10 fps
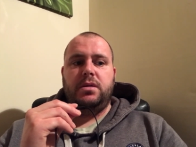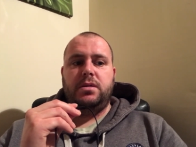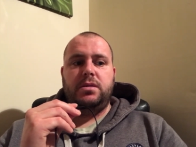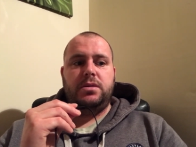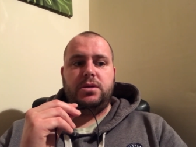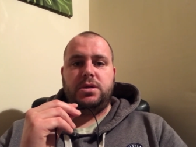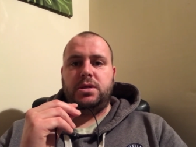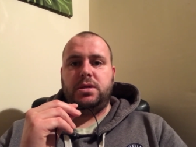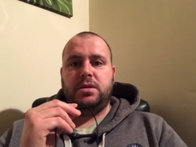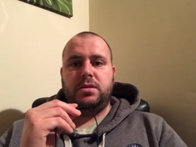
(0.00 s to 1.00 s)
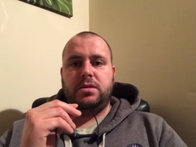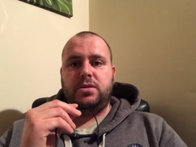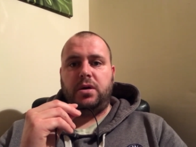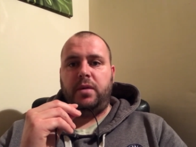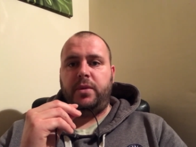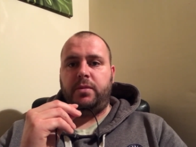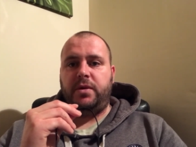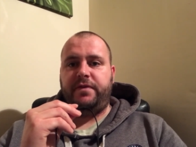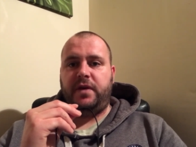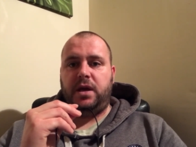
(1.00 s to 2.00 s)
Just try and be on my
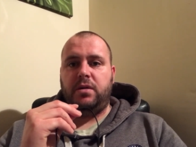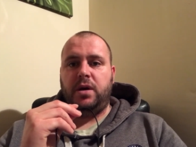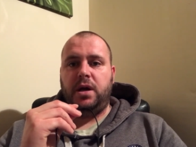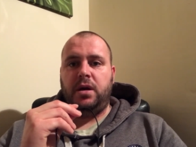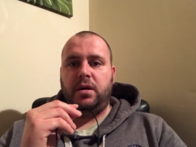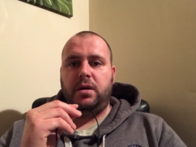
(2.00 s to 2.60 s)
feet quite a lot.